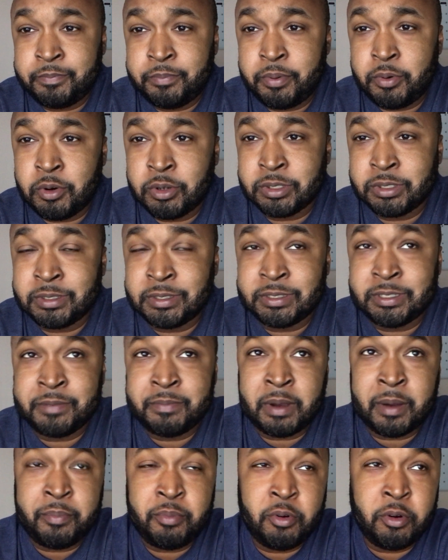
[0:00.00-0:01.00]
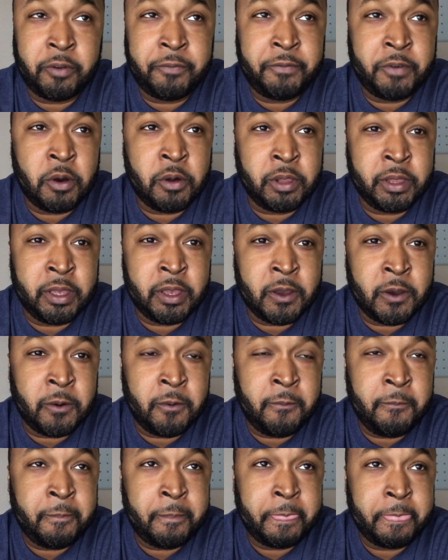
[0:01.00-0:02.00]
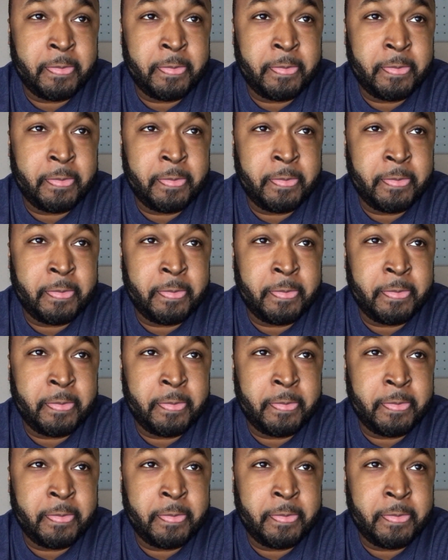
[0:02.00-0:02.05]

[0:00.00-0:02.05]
portions in my portfolio,